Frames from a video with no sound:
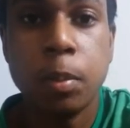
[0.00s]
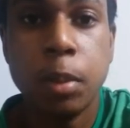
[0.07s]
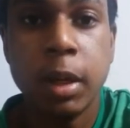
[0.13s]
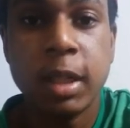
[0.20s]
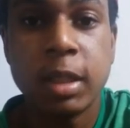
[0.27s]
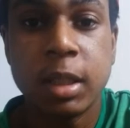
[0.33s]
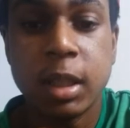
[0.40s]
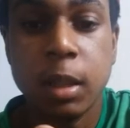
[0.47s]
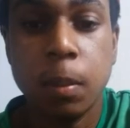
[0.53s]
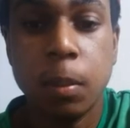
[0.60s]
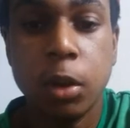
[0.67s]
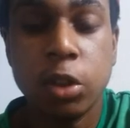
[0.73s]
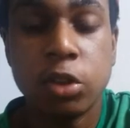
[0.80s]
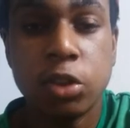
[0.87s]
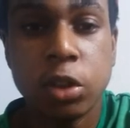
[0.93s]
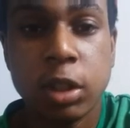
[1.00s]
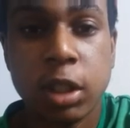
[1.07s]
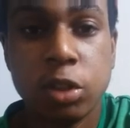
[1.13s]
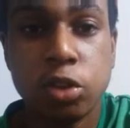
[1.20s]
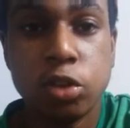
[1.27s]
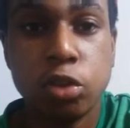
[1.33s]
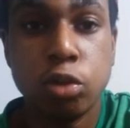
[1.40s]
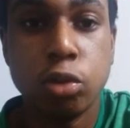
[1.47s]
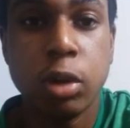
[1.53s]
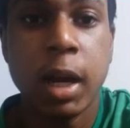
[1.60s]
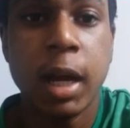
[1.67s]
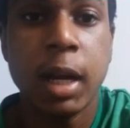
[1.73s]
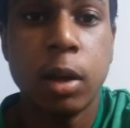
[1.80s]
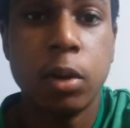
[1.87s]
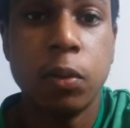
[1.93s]
but the moisture gets
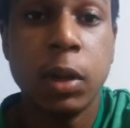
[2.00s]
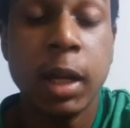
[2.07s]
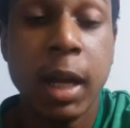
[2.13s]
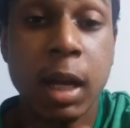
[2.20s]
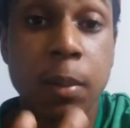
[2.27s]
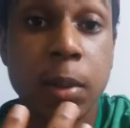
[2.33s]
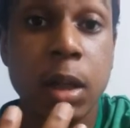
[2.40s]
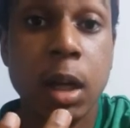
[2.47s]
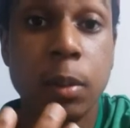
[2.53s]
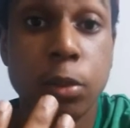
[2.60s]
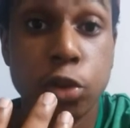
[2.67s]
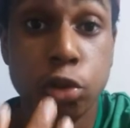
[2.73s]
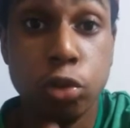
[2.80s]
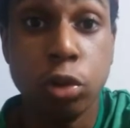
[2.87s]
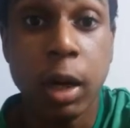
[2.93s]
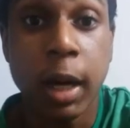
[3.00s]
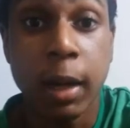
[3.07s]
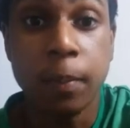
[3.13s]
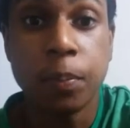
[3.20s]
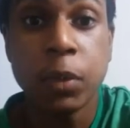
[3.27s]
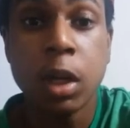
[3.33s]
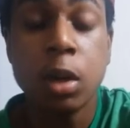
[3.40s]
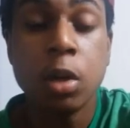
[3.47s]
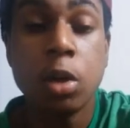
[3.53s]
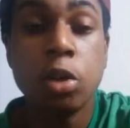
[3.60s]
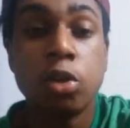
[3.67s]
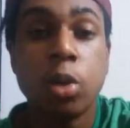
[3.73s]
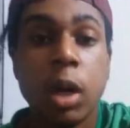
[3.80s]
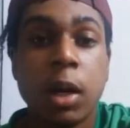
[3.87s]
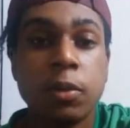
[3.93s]
dried out of it and it becomes dry.
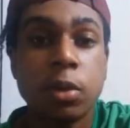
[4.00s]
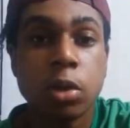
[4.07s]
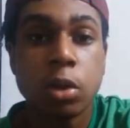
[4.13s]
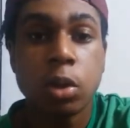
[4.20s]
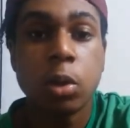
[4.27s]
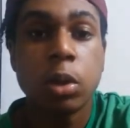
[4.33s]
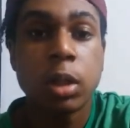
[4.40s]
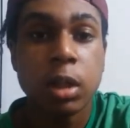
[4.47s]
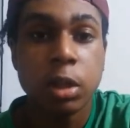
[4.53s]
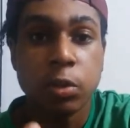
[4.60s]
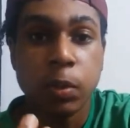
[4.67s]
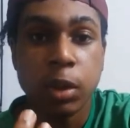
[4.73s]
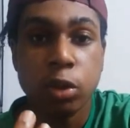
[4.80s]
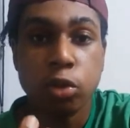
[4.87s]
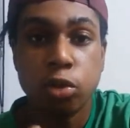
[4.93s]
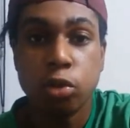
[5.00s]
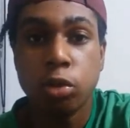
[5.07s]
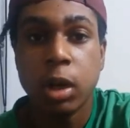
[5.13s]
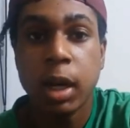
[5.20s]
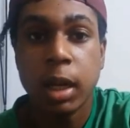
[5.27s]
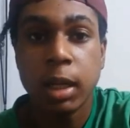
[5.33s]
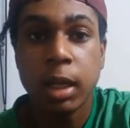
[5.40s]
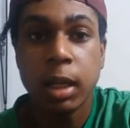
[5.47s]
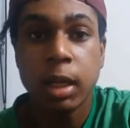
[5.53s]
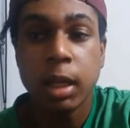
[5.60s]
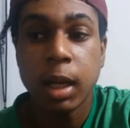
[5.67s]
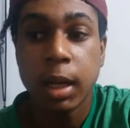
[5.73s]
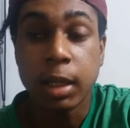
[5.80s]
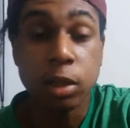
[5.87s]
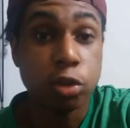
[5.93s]
So after the coconut has been
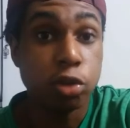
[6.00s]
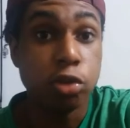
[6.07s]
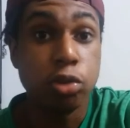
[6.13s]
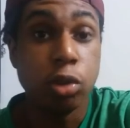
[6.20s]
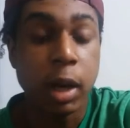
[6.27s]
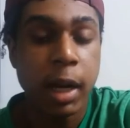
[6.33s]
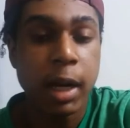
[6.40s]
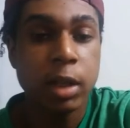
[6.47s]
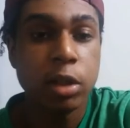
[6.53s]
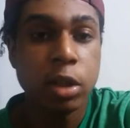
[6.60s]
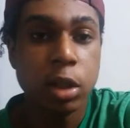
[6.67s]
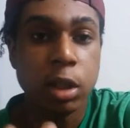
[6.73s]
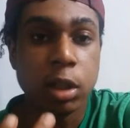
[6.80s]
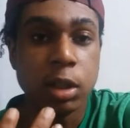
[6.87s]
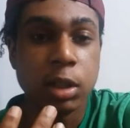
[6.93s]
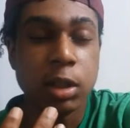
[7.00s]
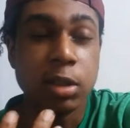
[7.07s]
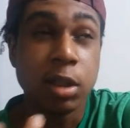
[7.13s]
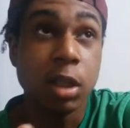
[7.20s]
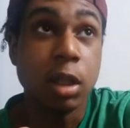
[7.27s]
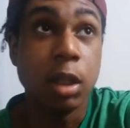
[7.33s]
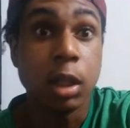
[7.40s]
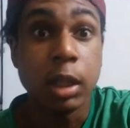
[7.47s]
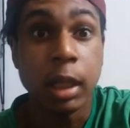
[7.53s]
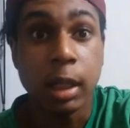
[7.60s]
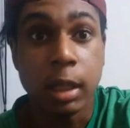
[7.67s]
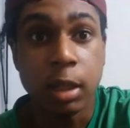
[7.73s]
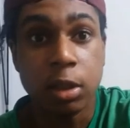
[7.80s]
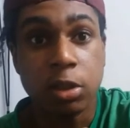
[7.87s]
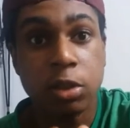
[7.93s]
drying and it's dried, it's gonna look
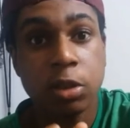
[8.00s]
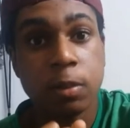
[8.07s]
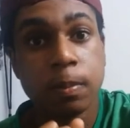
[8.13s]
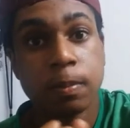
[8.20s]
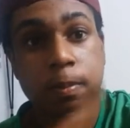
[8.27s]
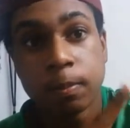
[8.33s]
like this.